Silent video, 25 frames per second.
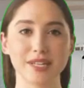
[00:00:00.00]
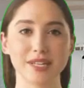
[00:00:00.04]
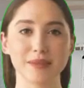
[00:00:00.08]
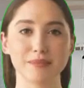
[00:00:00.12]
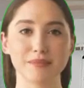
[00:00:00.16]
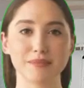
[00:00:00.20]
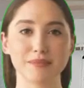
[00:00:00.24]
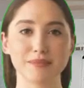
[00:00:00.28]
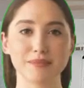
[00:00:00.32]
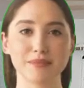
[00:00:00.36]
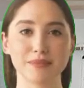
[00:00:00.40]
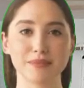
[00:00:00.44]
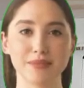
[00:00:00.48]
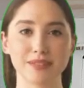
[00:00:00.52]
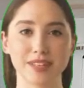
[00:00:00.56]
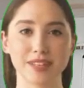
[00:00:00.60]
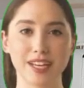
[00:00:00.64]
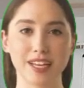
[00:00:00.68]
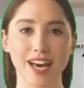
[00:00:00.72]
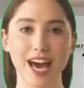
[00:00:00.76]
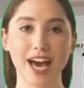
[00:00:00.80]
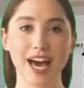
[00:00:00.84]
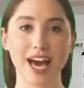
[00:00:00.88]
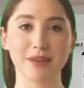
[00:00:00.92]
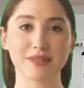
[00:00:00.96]
is new.
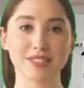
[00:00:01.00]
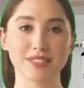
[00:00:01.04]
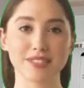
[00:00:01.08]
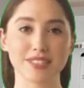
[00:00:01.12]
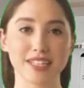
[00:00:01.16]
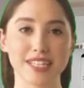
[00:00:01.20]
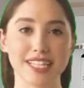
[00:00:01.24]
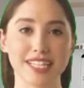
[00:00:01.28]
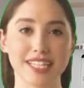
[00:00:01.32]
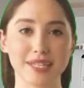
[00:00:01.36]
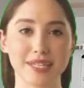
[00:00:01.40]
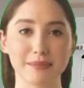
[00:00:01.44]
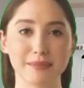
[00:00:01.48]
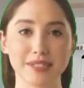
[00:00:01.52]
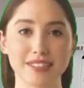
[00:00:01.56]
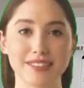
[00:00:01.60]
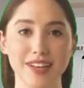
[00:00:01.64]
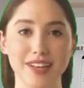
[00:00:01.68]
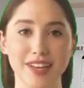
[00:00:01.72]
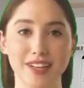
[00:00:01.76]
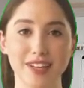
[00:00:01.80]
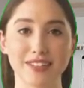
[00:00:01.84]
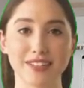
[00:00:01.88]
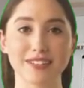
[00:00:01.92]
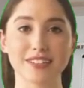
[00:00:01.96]
Can't beat it for the
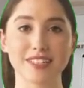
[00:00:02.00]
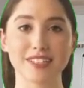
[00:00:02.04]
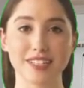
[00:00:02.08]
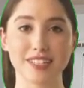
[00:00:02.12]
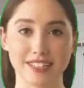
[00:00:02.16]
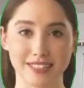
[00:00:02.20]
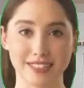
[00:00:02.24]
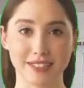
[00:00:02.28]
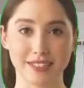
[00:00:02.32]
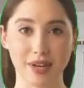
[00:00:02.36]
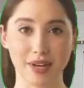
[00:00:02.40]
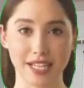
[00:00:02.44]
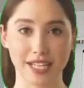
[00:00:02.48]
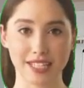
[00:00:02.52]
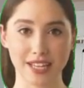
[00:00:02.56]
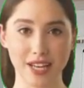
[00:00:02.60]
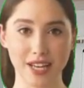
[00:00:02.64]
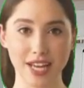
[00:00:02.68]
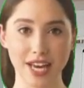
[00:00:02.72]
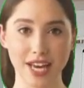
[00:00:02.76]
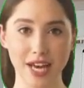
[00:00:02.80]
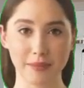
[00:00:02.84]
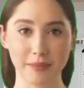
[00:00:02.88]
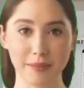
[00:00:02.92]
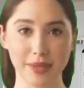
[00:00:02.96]
price. Great
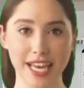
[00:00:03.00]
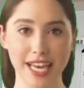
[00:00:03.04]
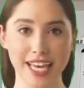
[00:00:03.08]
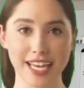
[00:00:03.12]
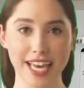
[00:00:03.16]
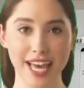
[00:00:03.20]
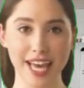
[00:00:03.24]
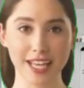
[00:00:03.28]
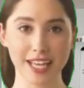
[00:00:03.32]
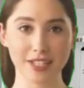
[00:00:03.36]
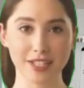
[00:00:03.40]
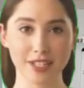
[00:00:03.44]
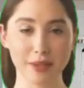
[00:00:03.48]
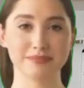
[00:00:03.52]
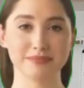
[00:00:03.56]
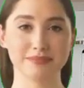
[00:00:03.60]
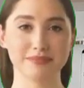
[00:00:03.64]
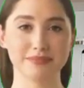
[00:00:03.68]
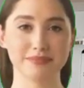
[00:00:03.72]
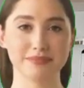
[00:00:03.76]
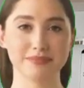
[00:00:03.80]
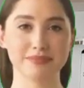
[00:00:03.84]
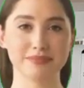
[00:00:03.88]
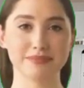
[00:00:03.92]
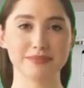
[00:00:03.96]
location. Comfortable
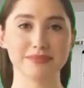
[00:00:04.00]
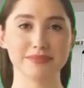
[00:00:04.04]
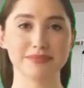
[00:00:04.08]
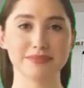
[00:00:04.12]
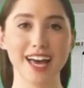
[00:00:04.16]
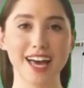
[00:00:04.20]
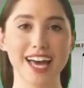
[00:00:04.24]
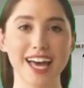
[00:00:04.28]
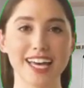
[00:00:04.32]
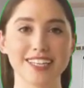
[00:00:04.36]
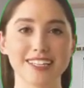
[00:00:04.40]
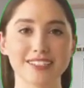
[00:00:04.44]
beds and great